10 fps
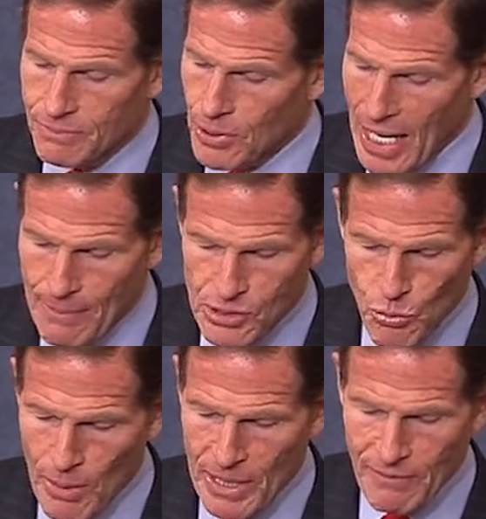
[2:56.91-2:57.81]
perhaps
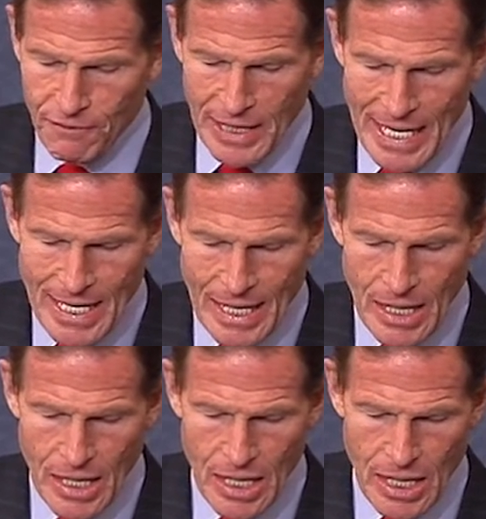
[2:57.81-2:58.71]
women,
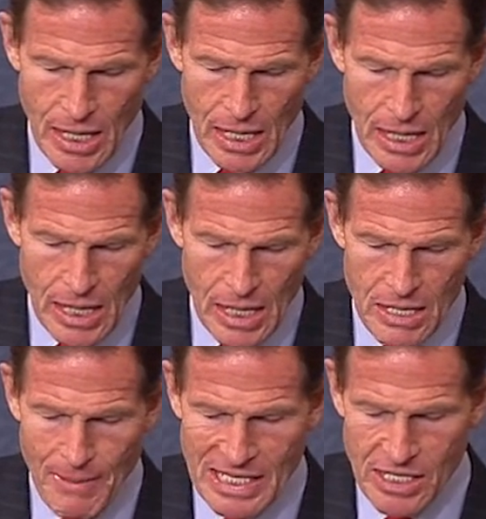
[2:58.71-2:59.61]
fleeing
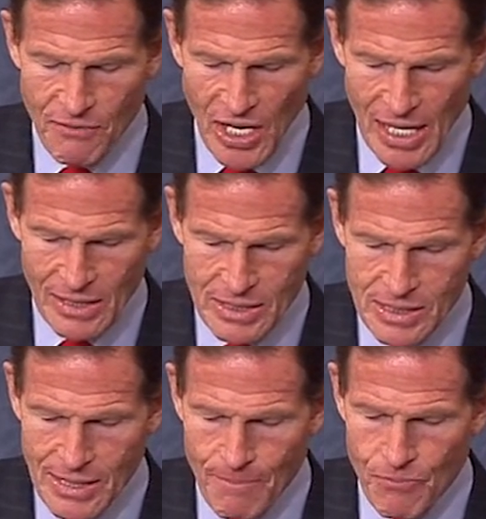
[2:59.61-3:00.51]
domestic
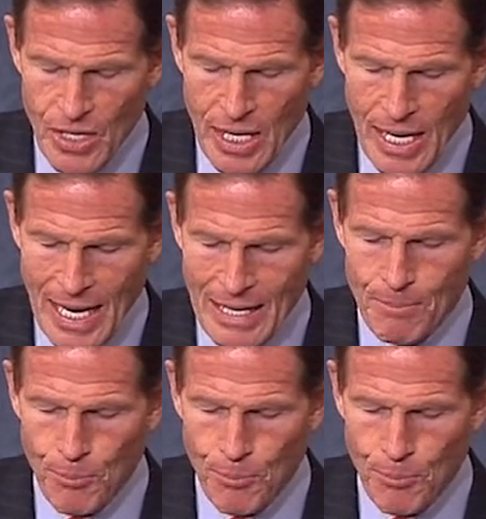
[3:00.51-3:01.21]
violence, and it